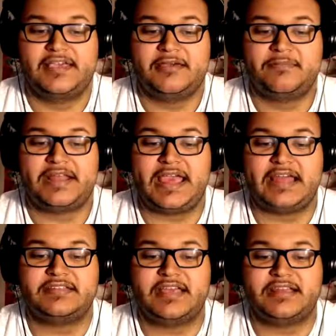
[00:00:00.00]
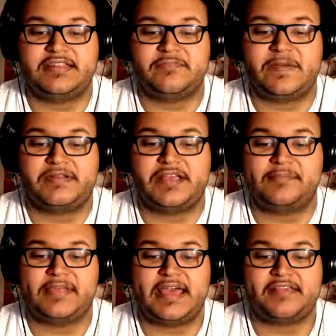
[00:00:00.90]
But I hadn't had any spare time
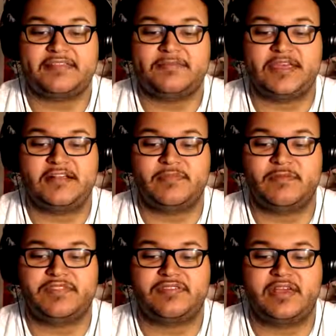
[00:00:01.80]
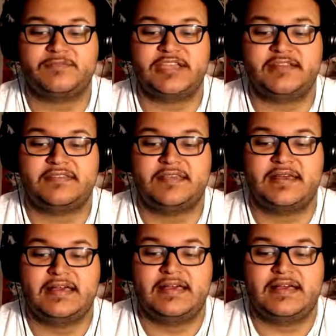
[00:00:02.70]
to ask him to help me with the subjects
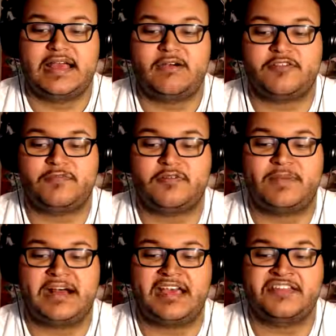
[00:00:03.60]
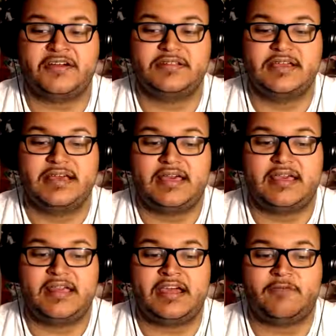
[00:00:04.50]
I was more behind on,
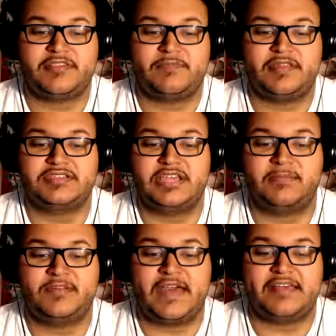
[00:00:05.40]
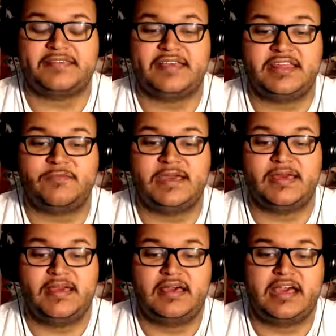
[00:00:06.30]
and I was a bit ashamed of asking anyway.
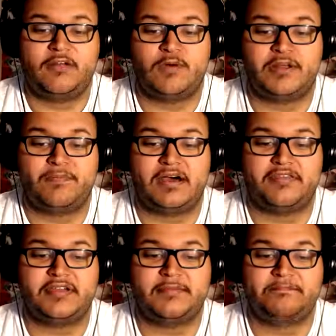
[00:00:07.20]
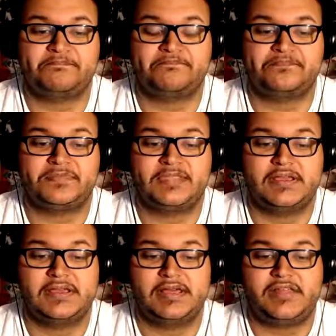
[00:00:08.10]
I don't want to bother him.
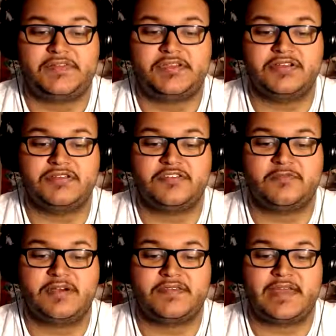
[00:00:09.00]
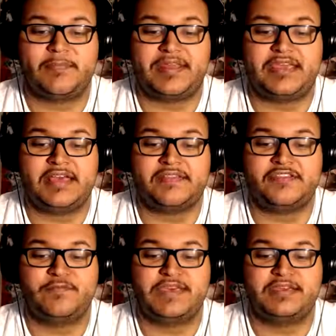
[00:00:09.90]
The good news was that by the end of the
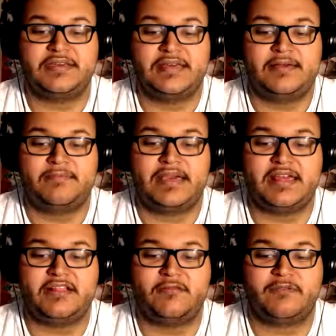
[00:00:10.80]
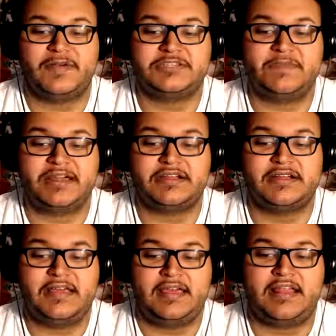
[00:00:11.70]
week, my ankle was much better,
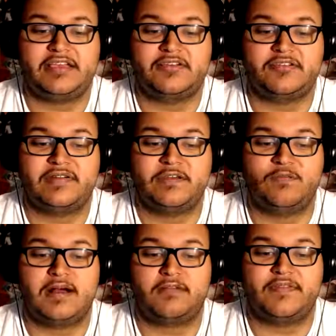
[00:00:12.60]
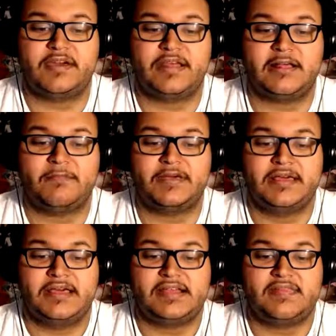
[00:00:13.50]
and I could already walk without help.
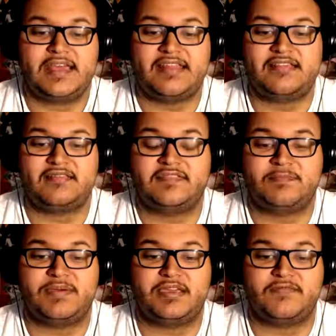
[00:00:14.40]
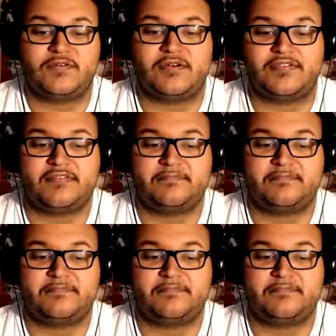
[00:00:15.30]
That is, limping, of course.